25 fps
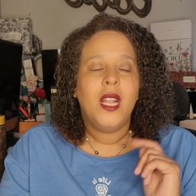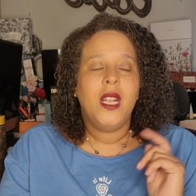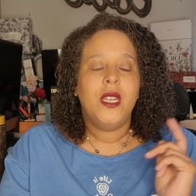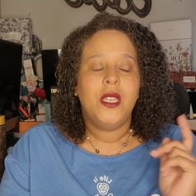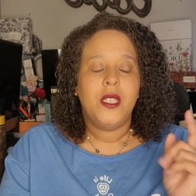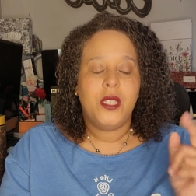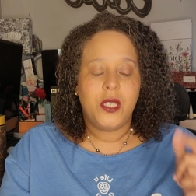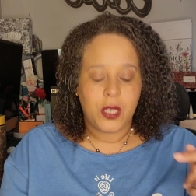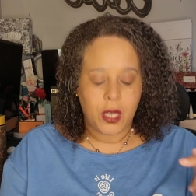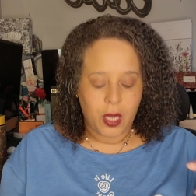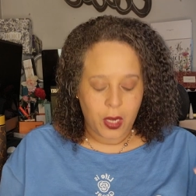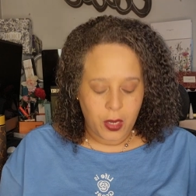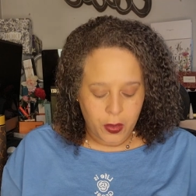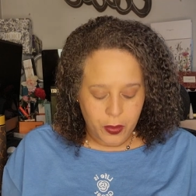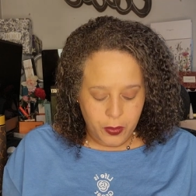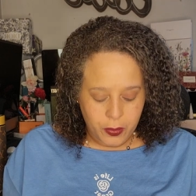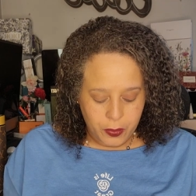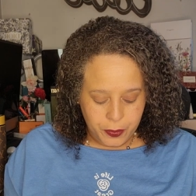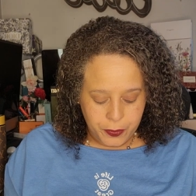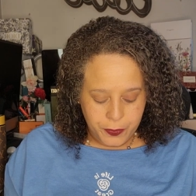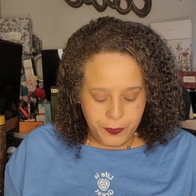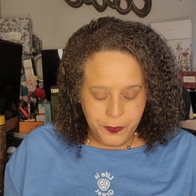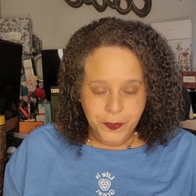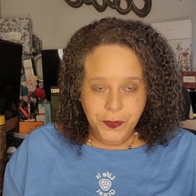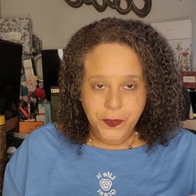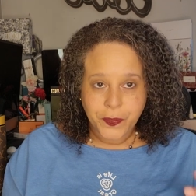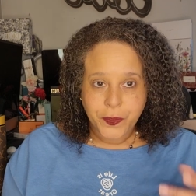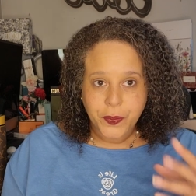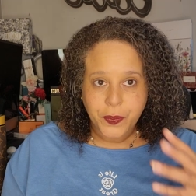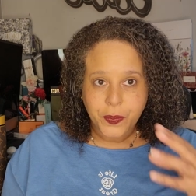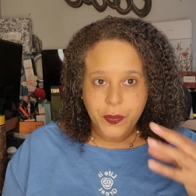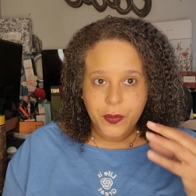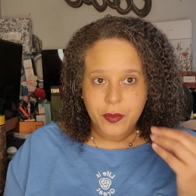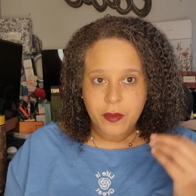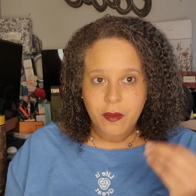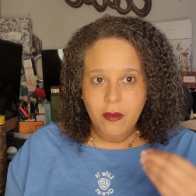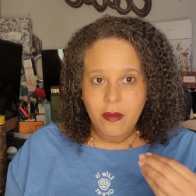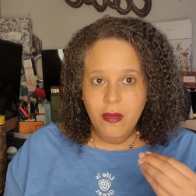So
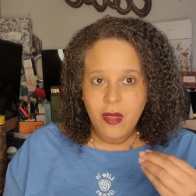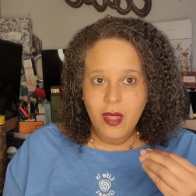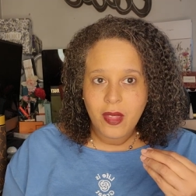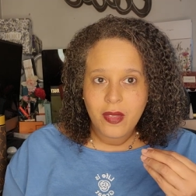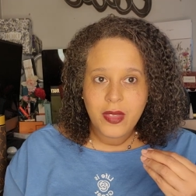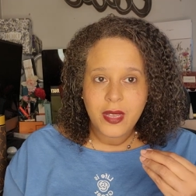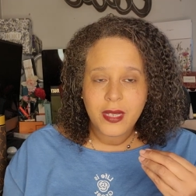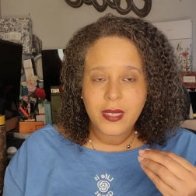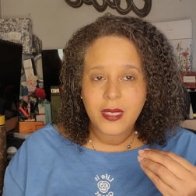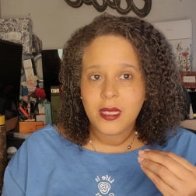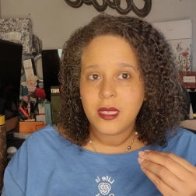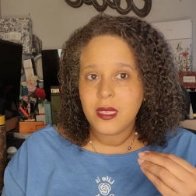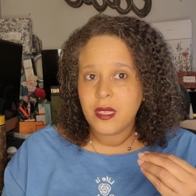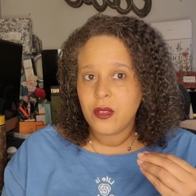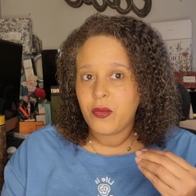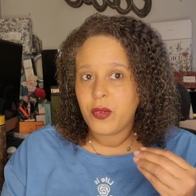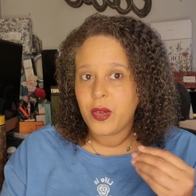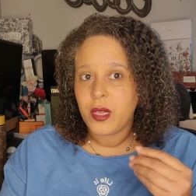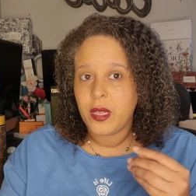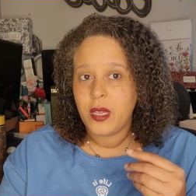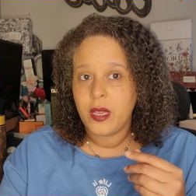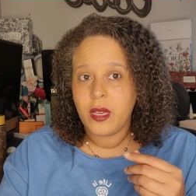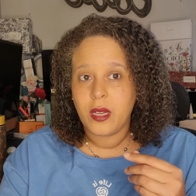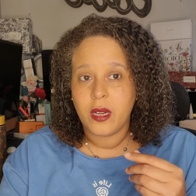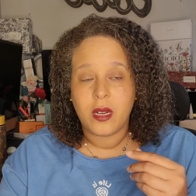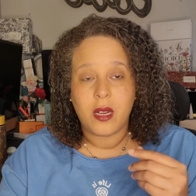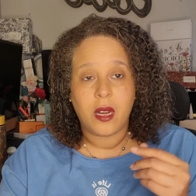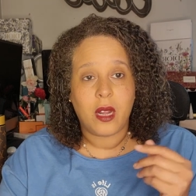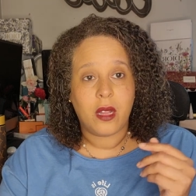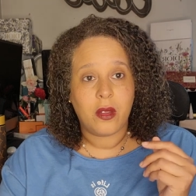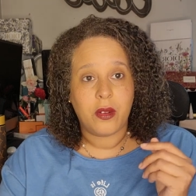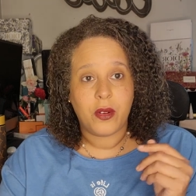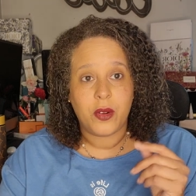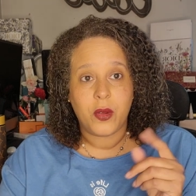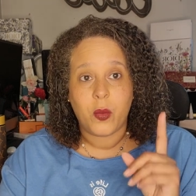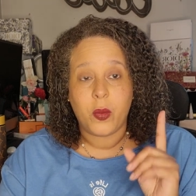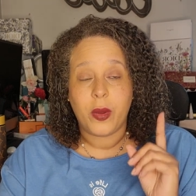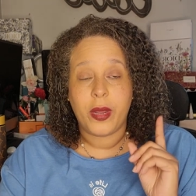this is a really good
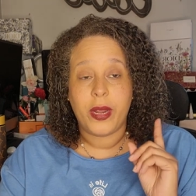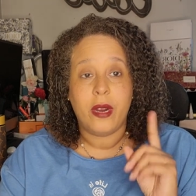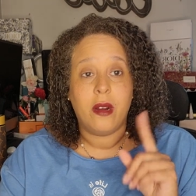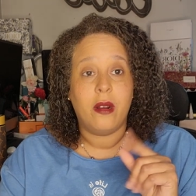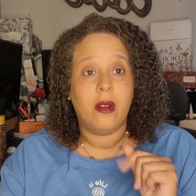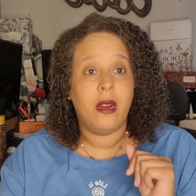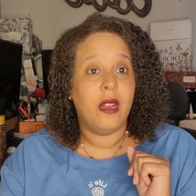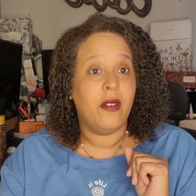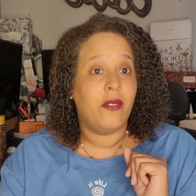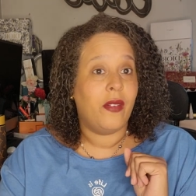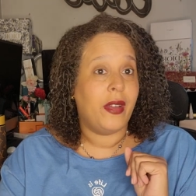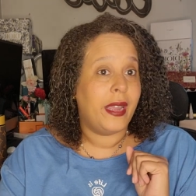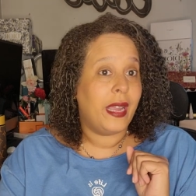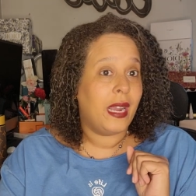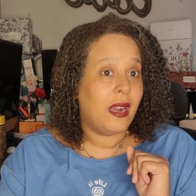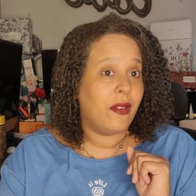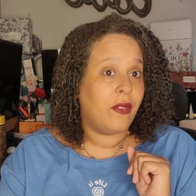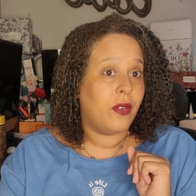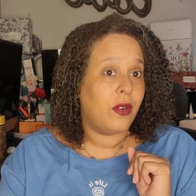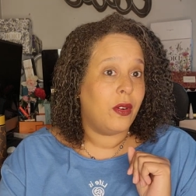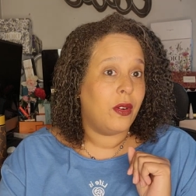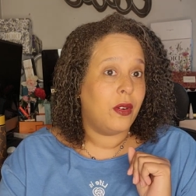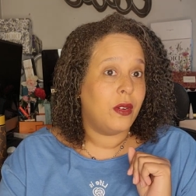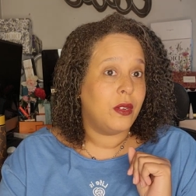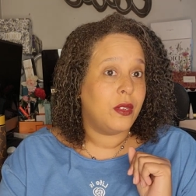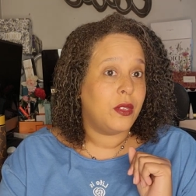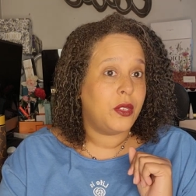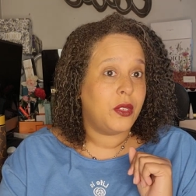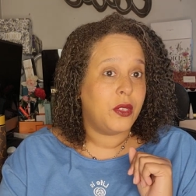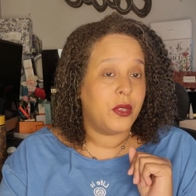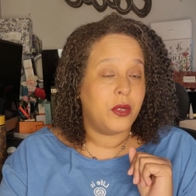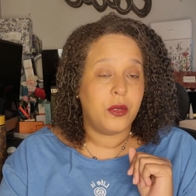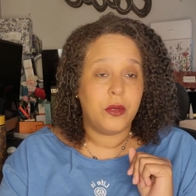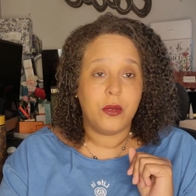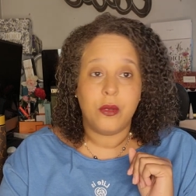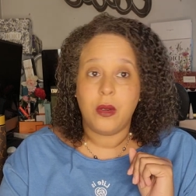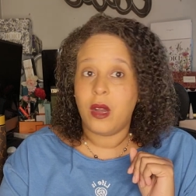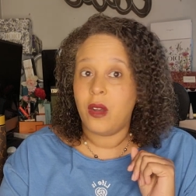color to wear if I ever
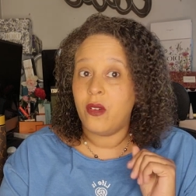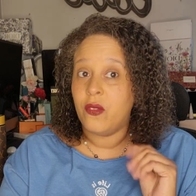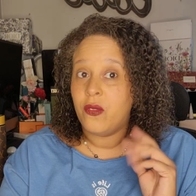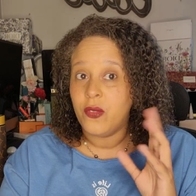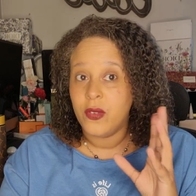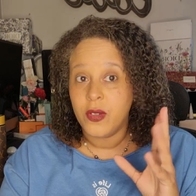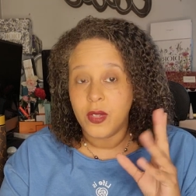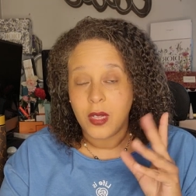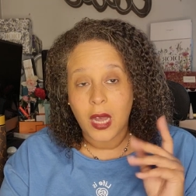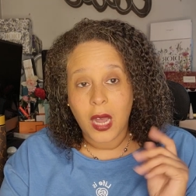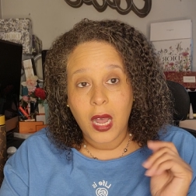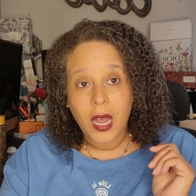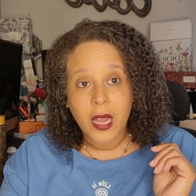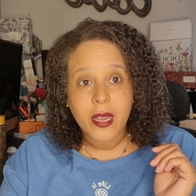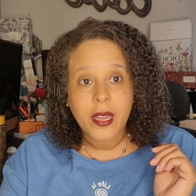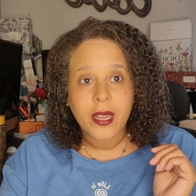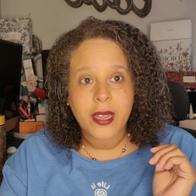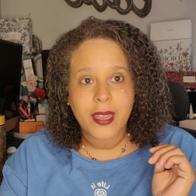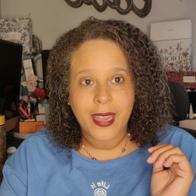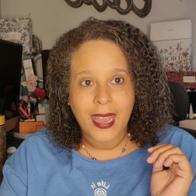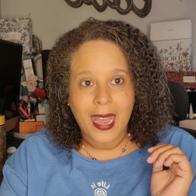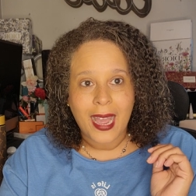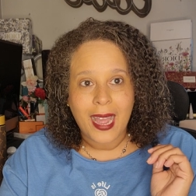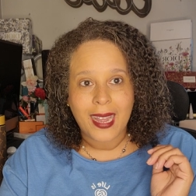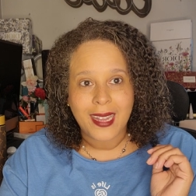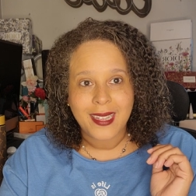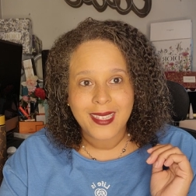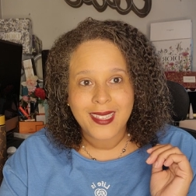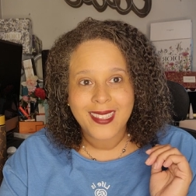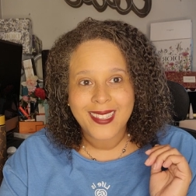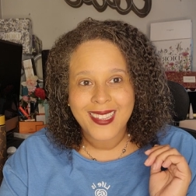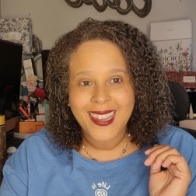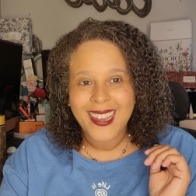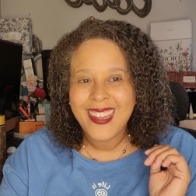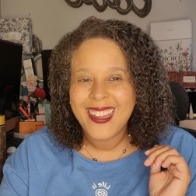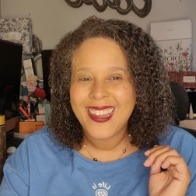do a vlog cast